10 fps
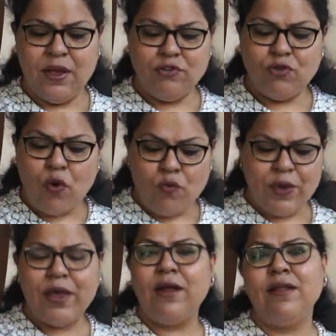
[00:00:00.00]
So over
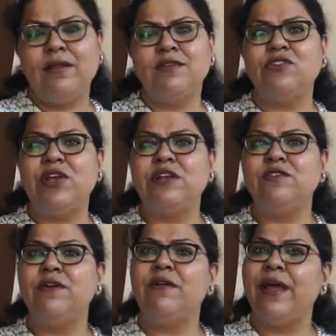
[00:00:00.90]
here there is a
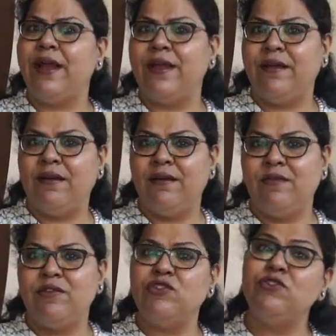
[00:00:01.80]
Shakespeare head,
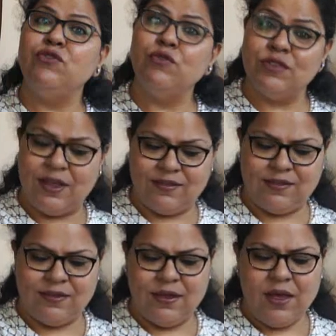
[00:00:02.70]
which is
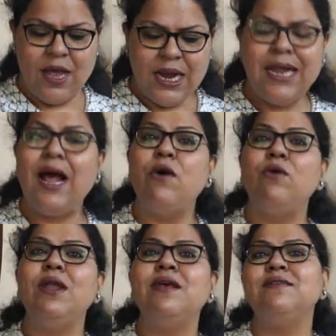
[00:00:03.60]
useless.
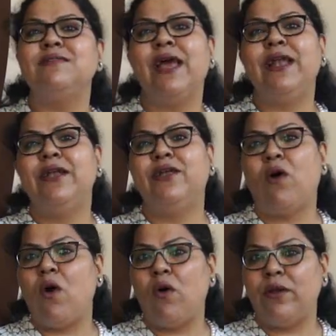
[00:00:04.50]
Cloudless at
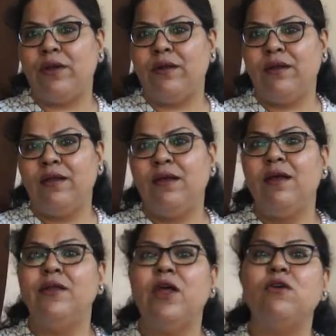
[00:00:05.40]
dawn.
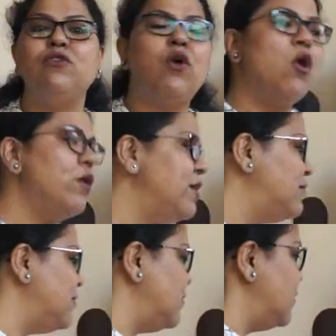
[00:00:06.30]
Now dawn
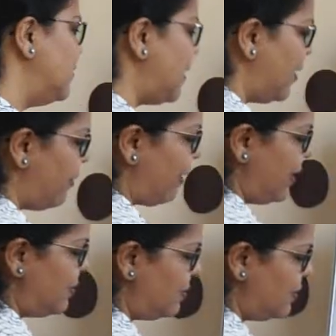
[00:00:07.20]
is
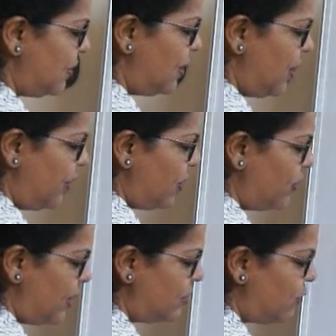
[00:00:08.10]
sunrise. Now
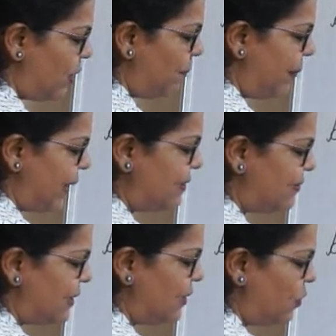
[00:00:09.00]
there is one
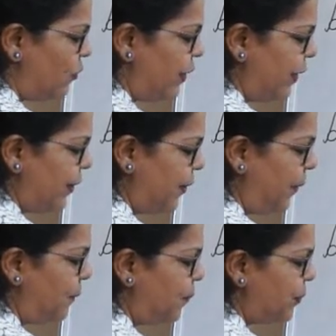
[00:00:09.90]
painting over here.